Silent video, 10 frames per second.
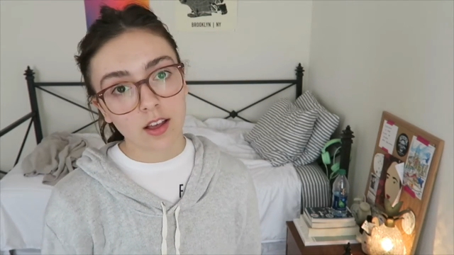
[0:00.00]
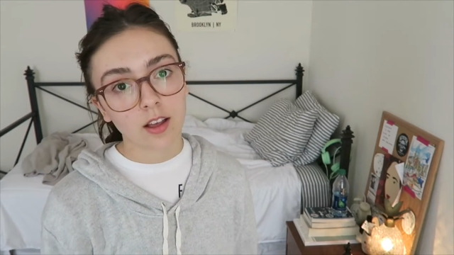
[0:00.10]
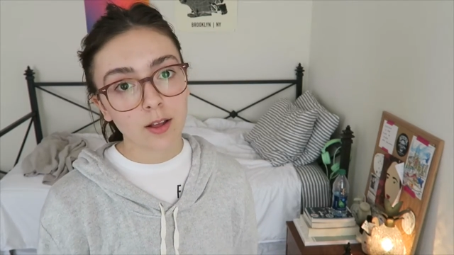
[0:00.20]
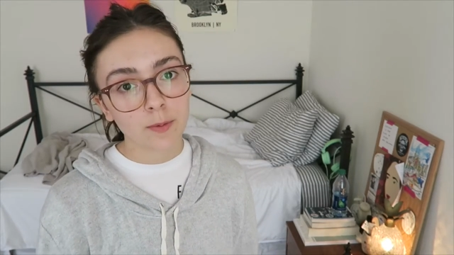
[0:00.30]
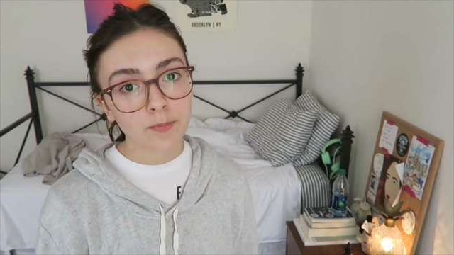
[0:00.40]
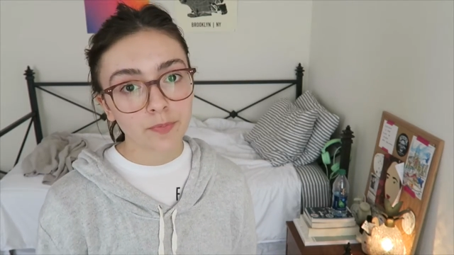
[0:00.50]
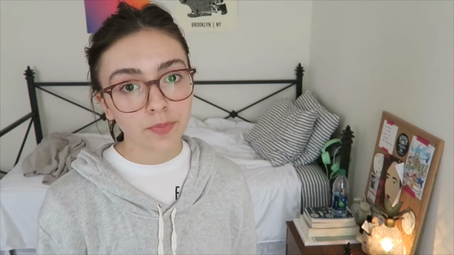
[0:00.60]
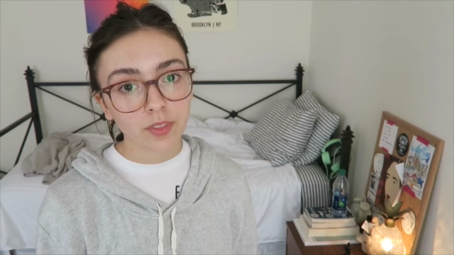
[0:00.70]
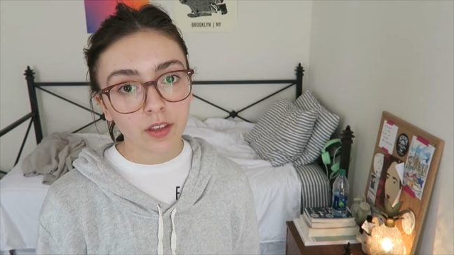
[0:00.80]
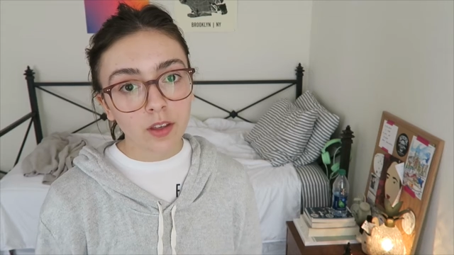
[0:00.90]
Um,
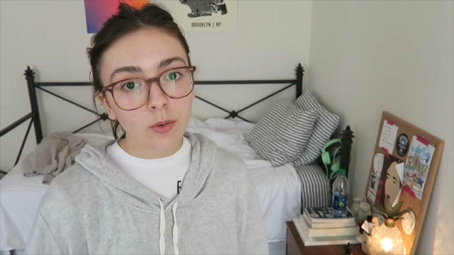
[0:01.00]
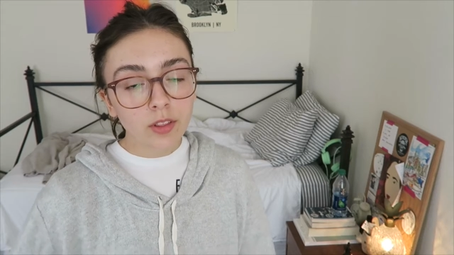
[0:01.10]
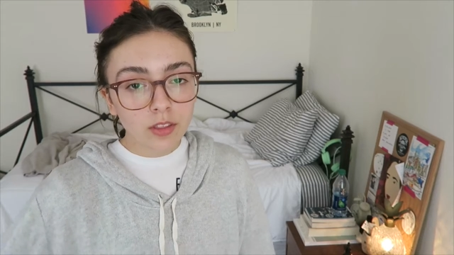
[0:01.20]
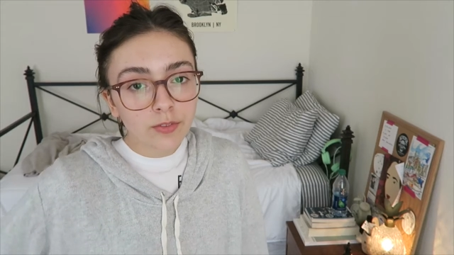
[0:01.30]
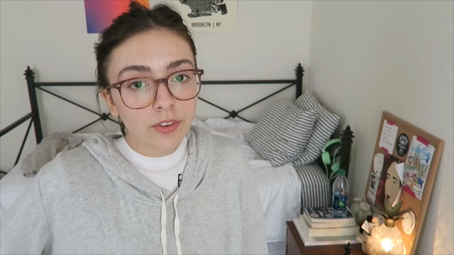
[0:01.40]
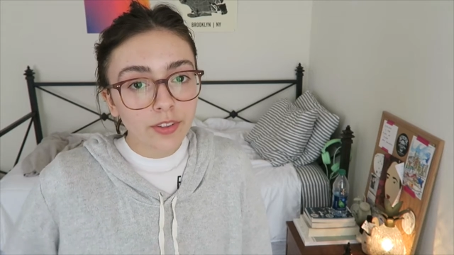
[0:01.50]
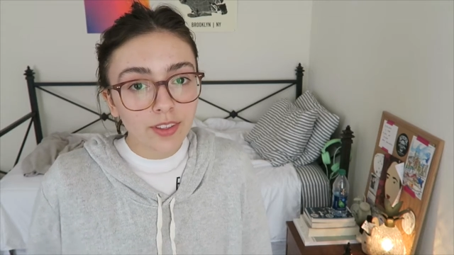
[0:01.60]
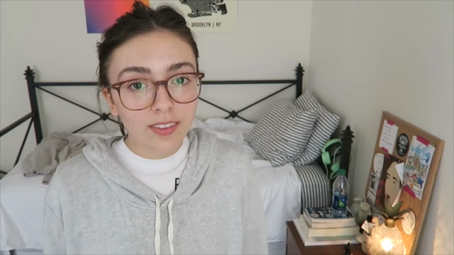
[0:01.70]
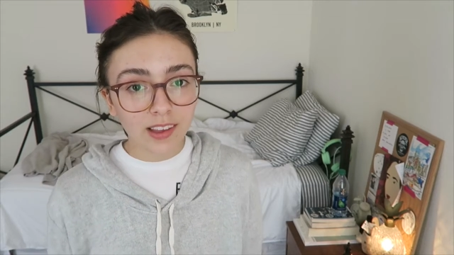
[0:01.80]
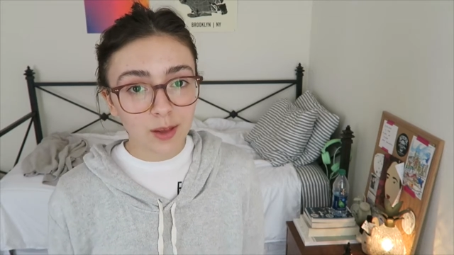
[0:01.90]
What's the first
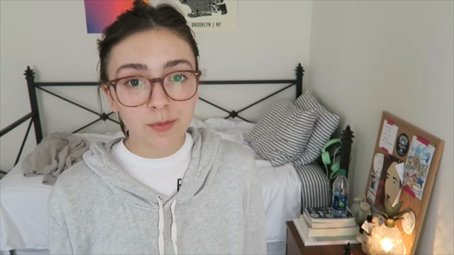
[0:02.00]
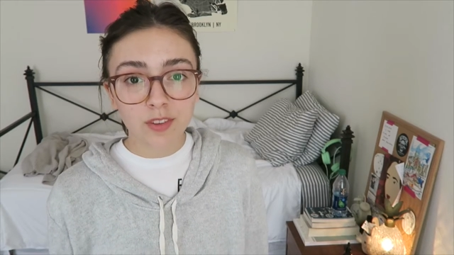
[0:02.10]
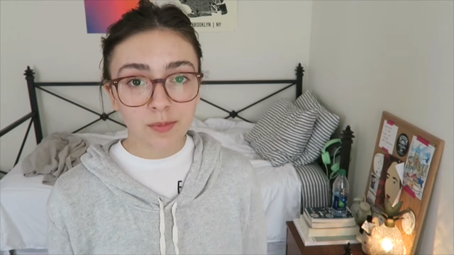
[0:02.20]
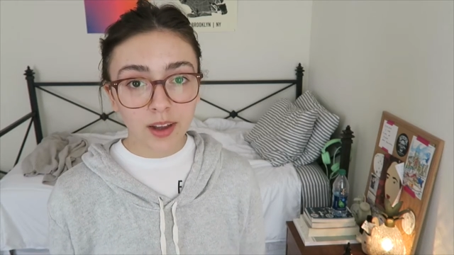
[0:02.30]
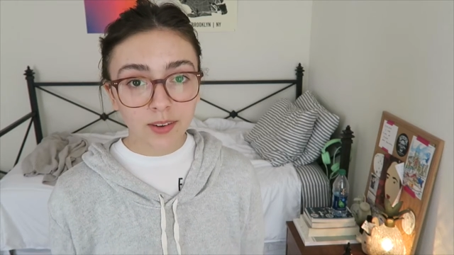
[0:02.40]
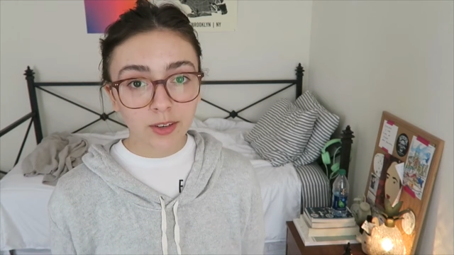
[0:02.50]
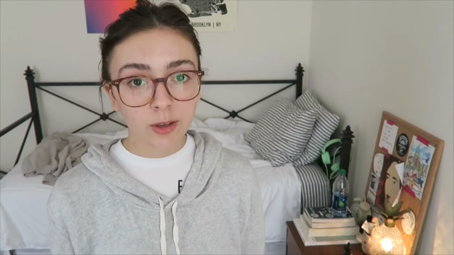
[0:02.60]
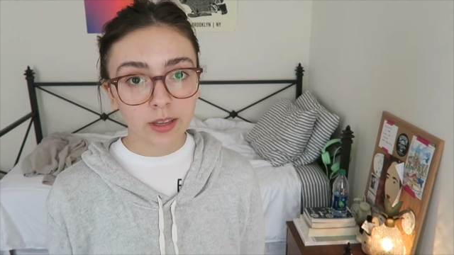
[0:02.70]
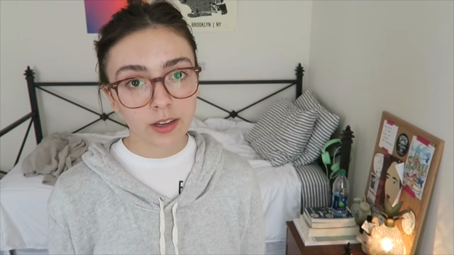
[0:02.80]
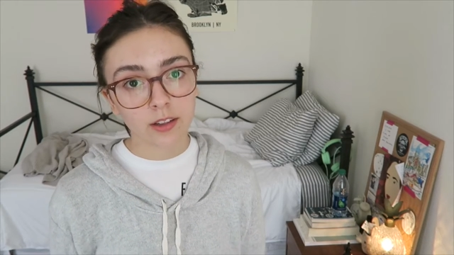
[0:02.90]
thing that comes to mind when
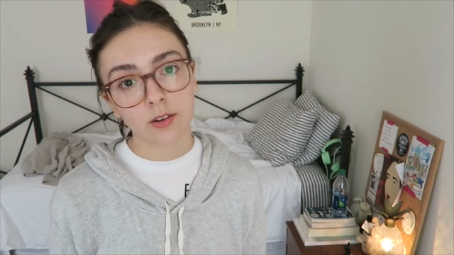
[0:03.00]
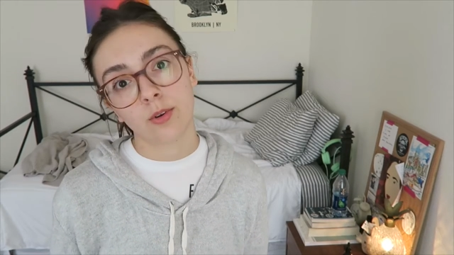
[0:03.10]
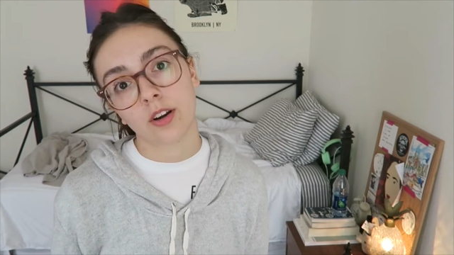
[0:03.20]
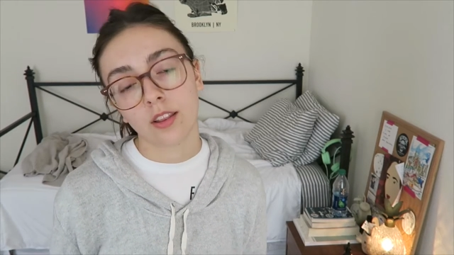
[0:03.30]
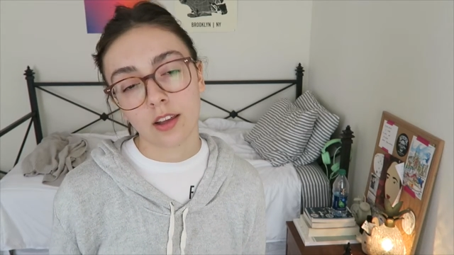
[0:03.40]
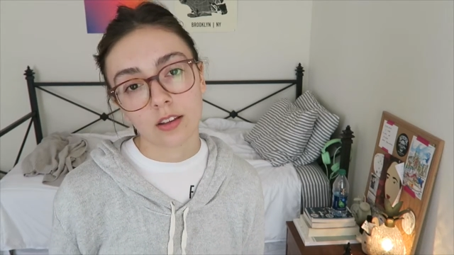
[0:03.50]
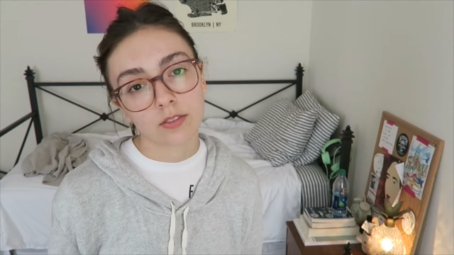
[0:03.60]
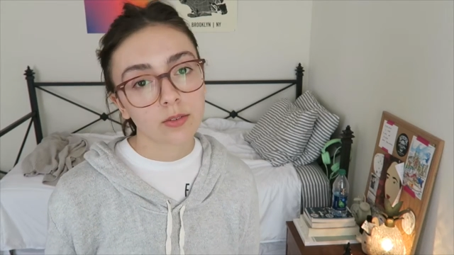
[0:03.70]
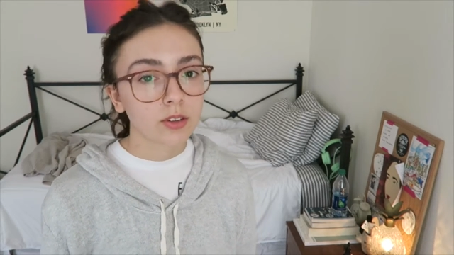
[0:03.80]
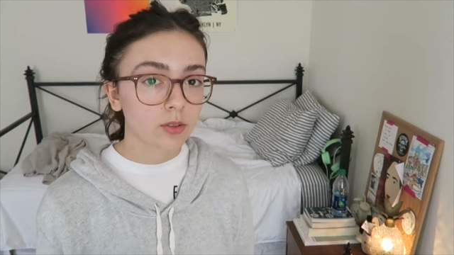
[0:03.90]
you hear the word
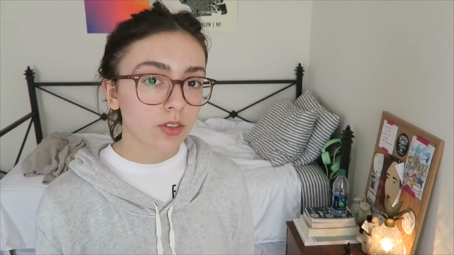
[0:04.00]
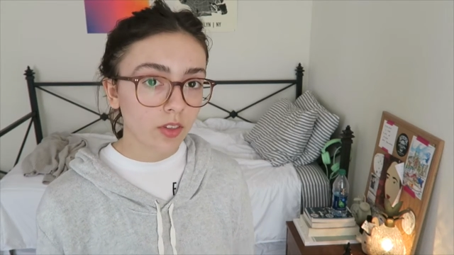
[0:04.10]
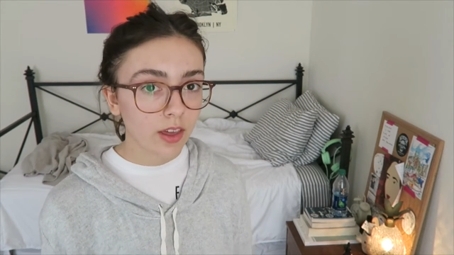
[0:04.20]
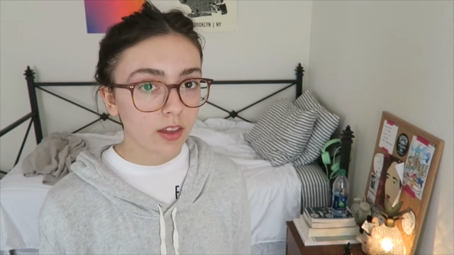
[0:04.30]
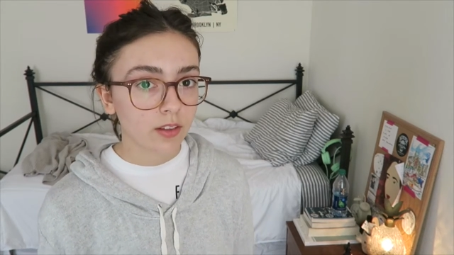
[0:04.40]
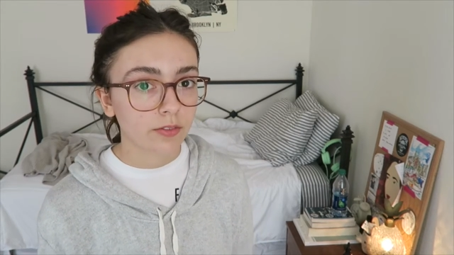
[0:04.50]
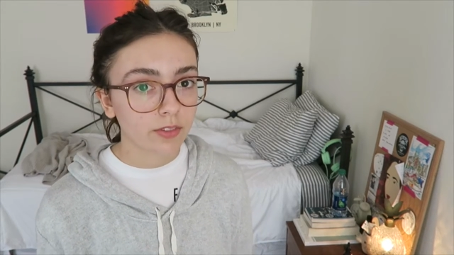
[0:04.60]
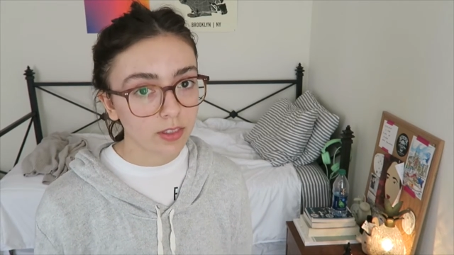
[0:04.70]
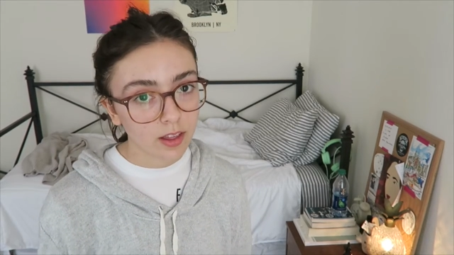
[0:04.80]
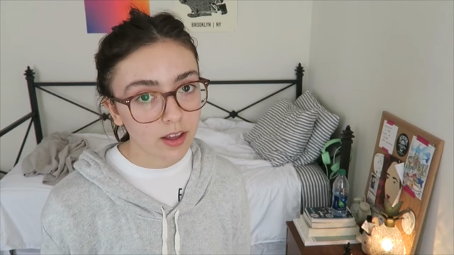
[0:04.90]
love or when you think of
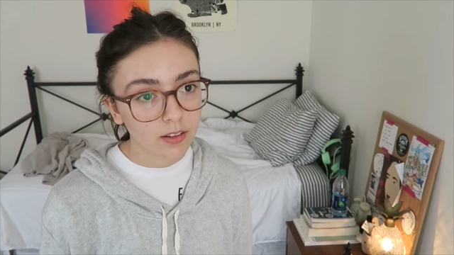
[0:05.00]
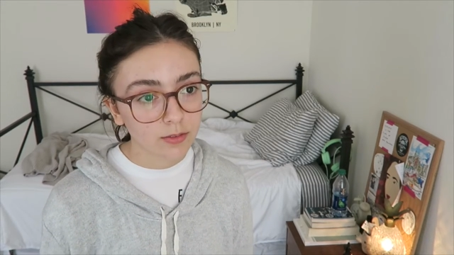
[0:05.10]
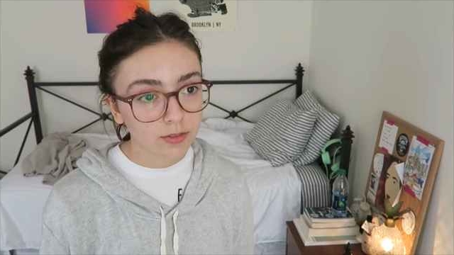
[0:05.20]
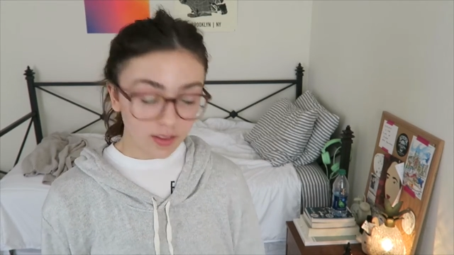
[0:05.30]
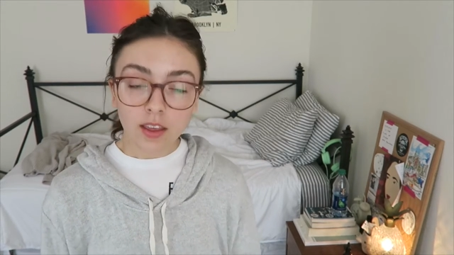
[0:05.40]
love?